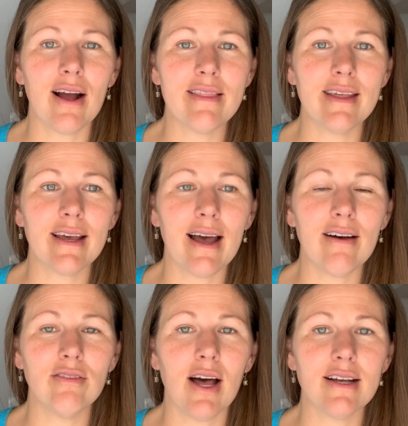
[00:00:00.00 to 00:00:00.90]
I think I
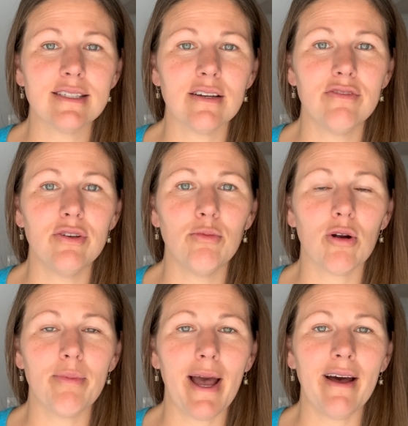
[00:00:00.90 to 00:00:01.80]
have lost a few more
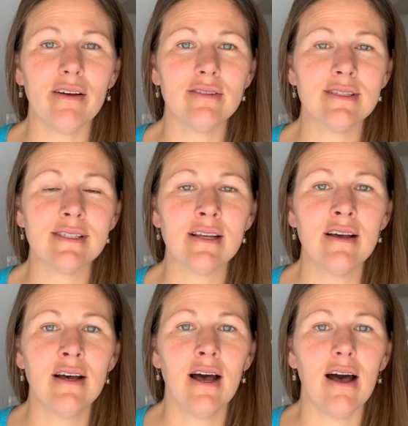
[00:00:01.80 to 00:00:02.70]
pounds,
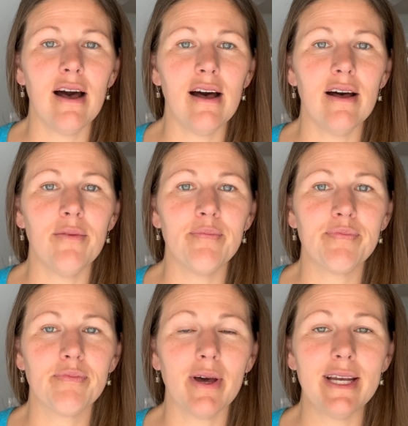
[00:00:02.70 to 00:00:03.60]
um,
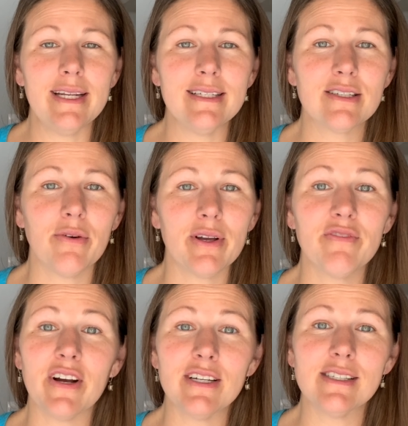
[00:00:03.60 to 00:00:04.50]
but it is going
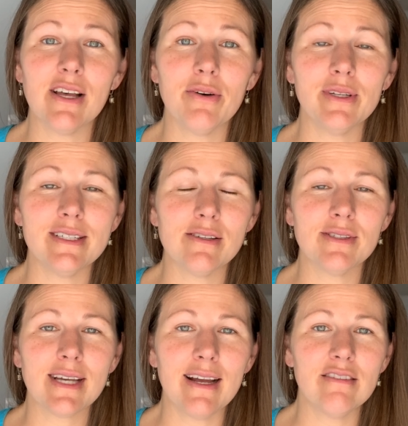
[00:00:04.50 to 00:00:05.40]
very slowly, so it's
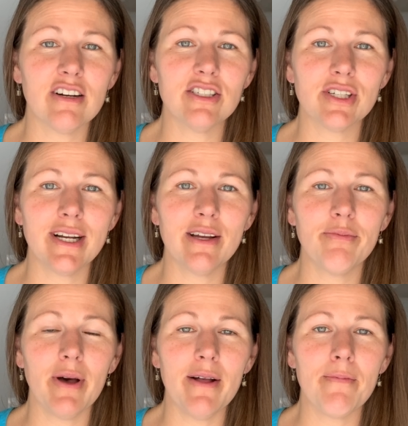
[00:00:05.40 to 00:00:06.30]
kind of frustrating,
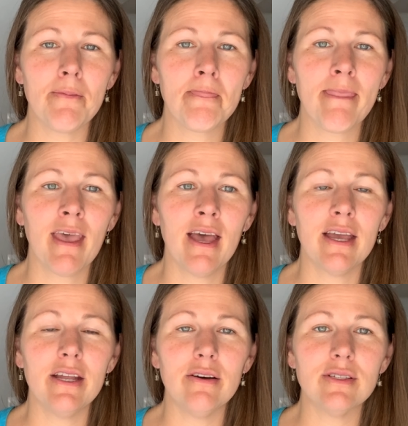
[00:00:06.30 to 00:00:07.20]
but
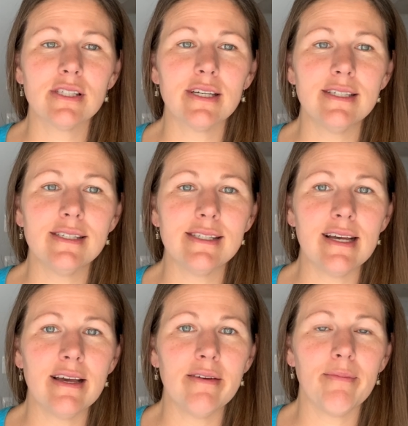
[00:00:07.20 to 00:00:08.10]
you know, it's good to
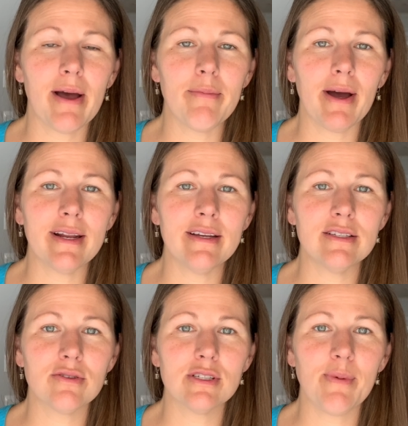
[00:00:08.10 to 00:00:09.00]
see my body is
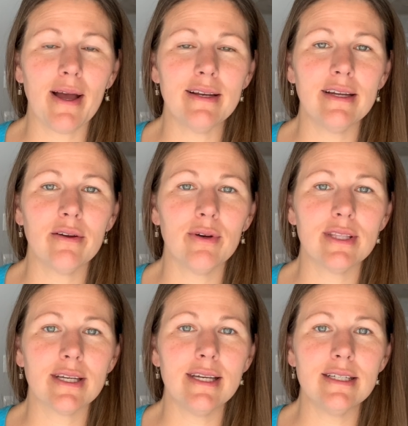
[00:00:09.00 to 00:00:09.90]
responding with
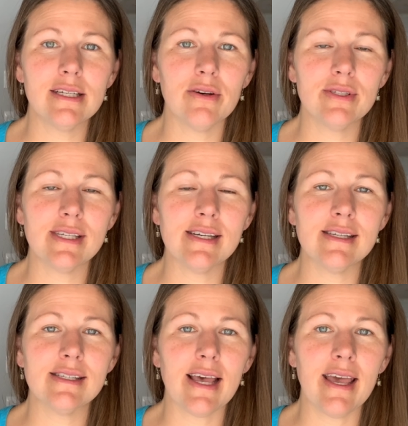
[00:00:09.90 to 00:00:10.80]
the
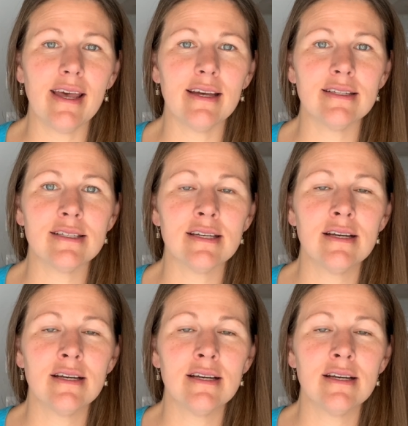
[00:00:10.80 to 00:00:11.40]
ketosis, and